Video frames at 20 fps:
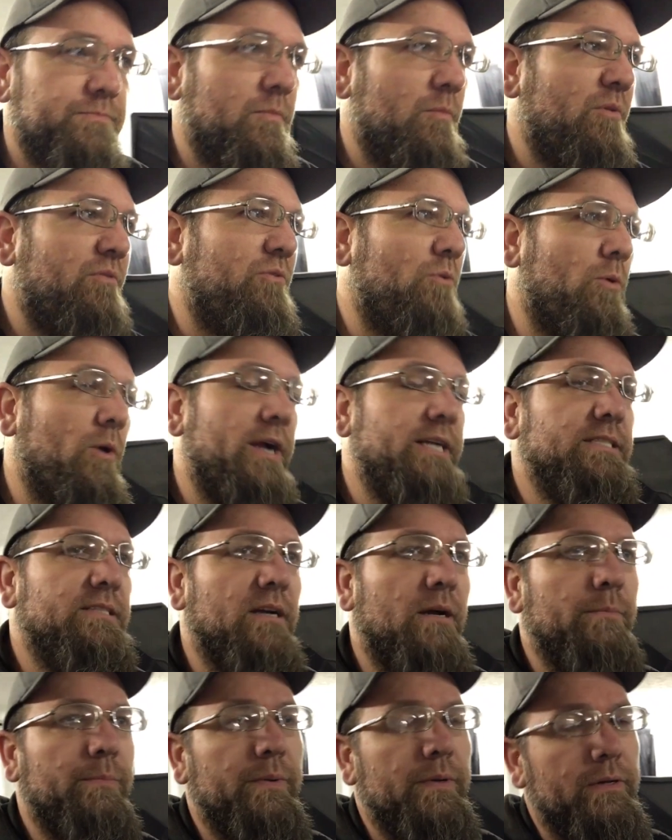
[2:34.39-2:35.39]
before I
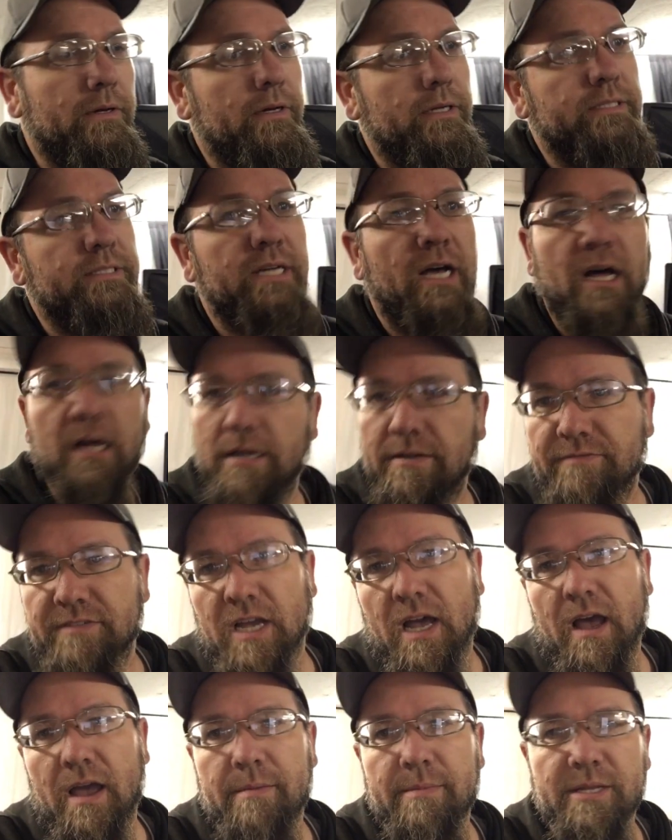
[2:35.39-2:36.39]
dump a ton of
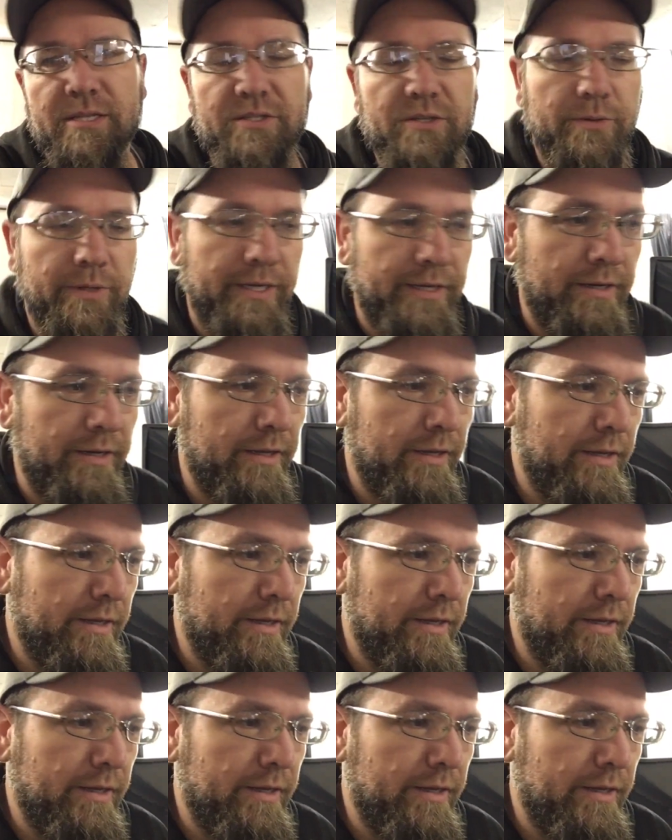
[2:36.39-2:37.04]
time into it.